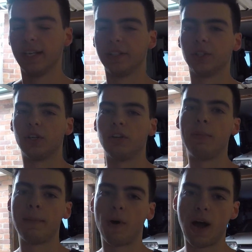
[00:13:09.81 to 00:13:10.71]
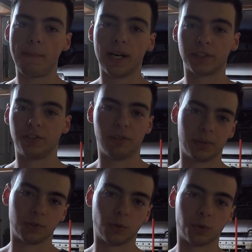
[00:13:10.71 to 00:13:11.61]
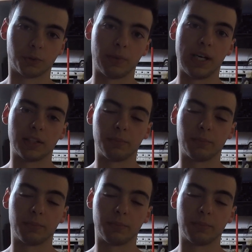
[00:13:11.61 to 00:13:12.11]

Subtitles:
you gotta remember I mucked around with the torsion bars